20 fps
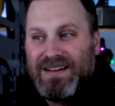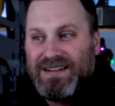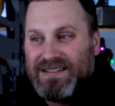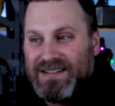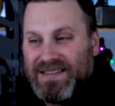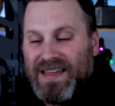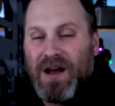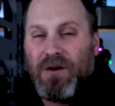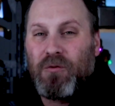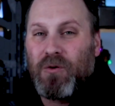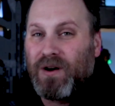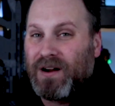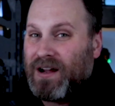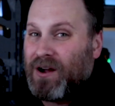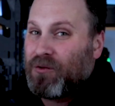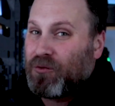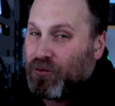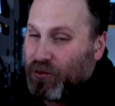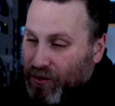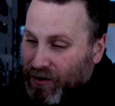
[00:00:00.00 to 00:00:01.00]
did that work
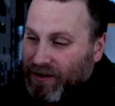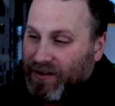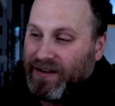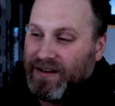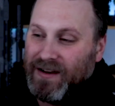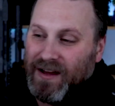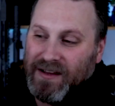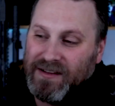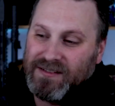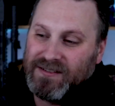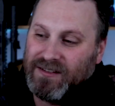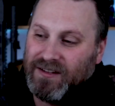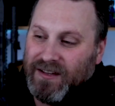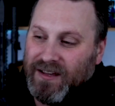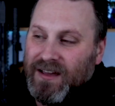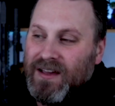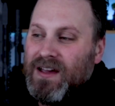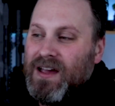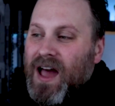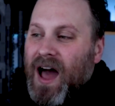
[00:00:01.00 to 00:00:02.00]
out really
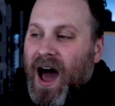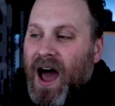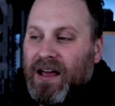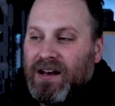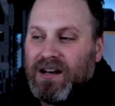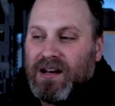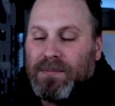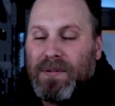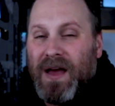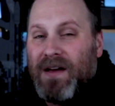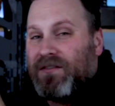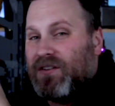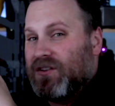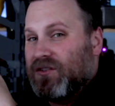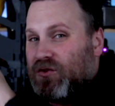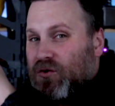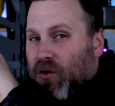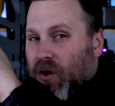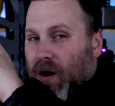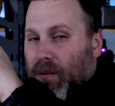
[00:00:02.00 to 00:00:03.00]
nicely. I ended up having to
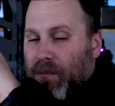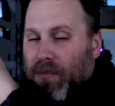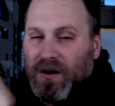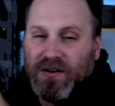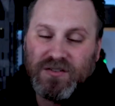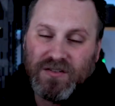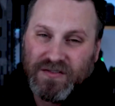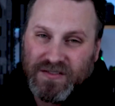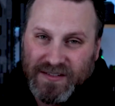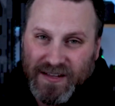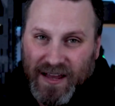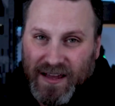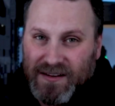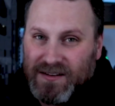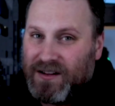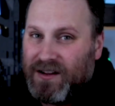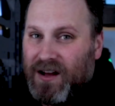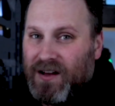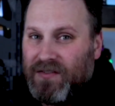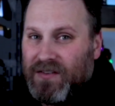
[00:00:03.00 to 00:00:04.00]
do a bunch of
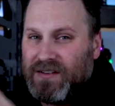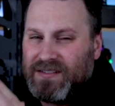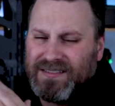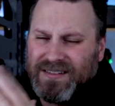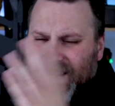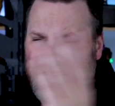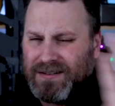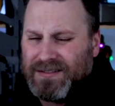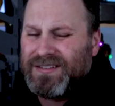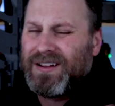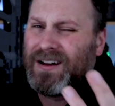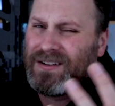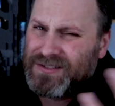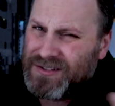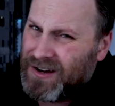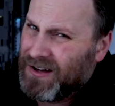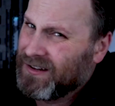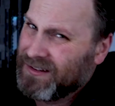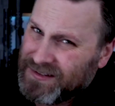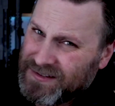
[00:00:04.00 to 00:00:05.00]
sanding on this, not a
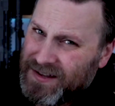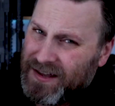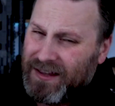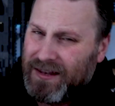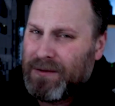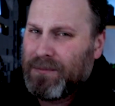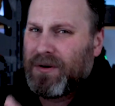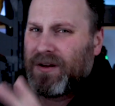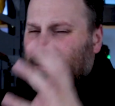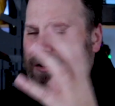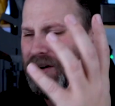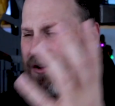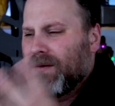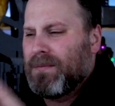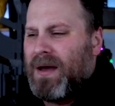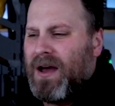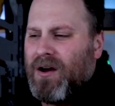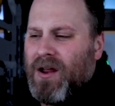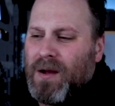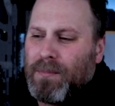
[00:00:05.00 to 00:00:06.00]
ton of sanding, but a good
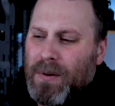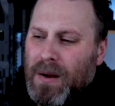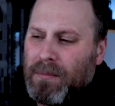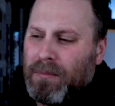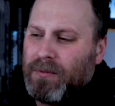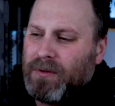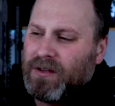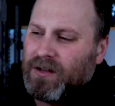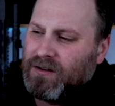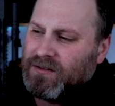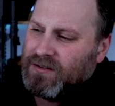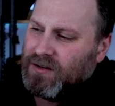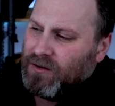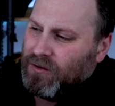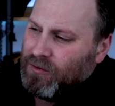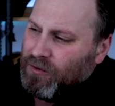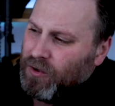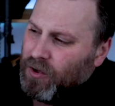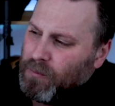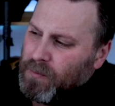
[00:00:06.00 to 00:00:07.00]
amount. I probably could have done a
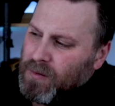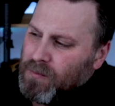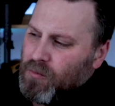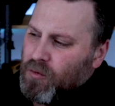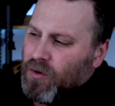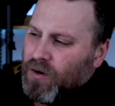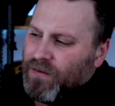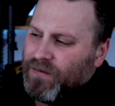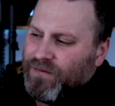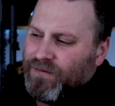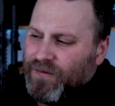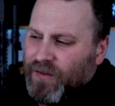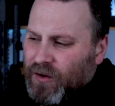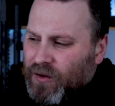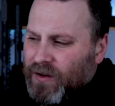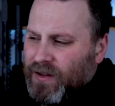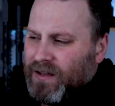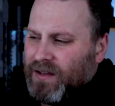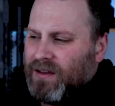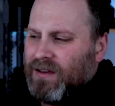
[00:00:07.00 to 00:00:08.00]
little bit more
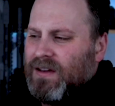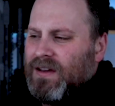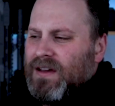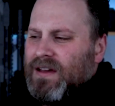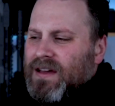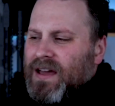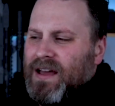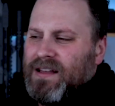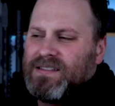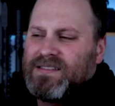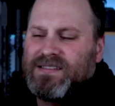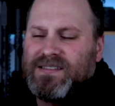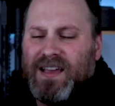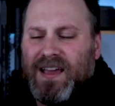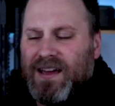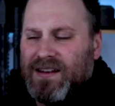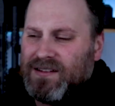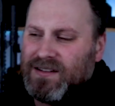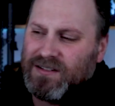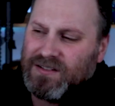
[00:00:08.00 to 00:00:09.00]
filling and
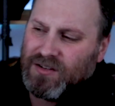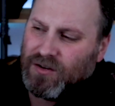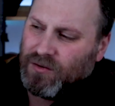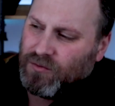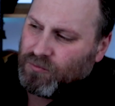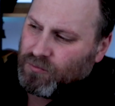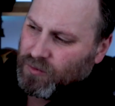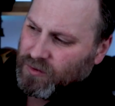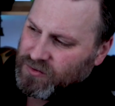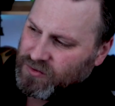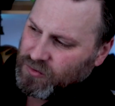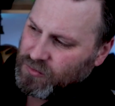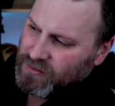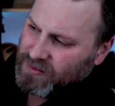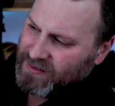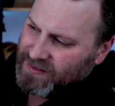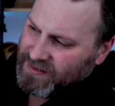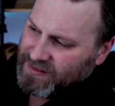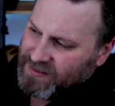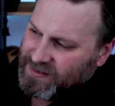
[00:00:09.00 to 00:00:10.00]
sanding to
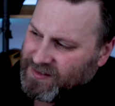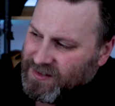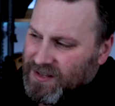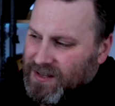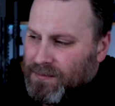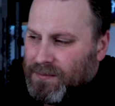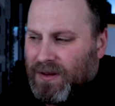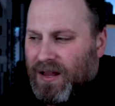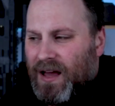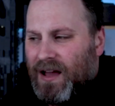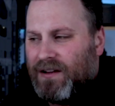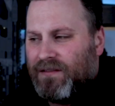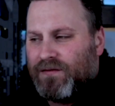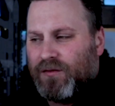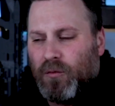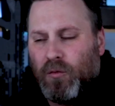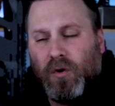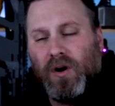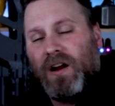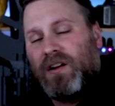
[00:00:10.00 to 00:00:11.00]
reduce the seam line
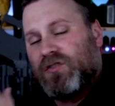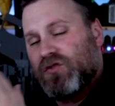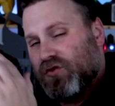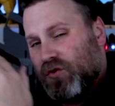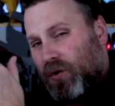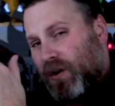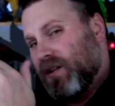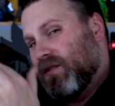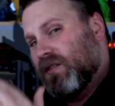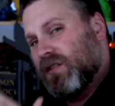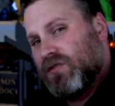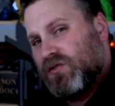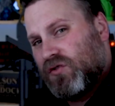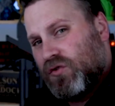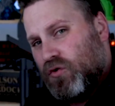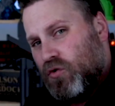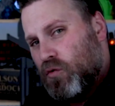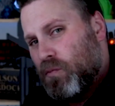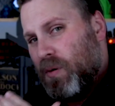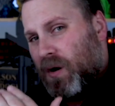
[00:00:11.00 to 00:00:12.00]
from where I joined the
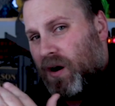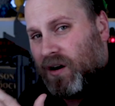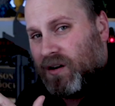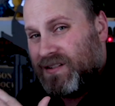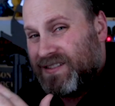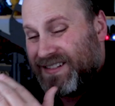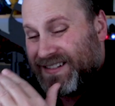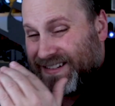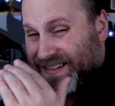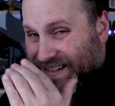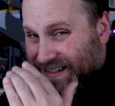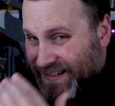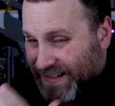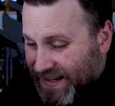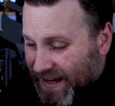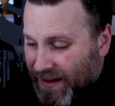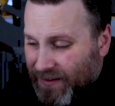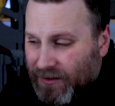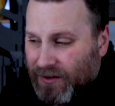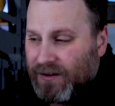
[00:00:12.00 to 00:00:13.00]
two parts
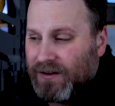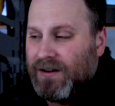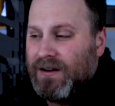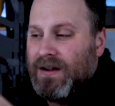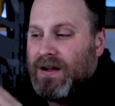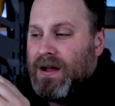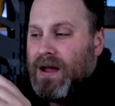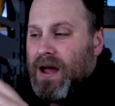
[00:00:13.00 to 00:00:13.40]
together.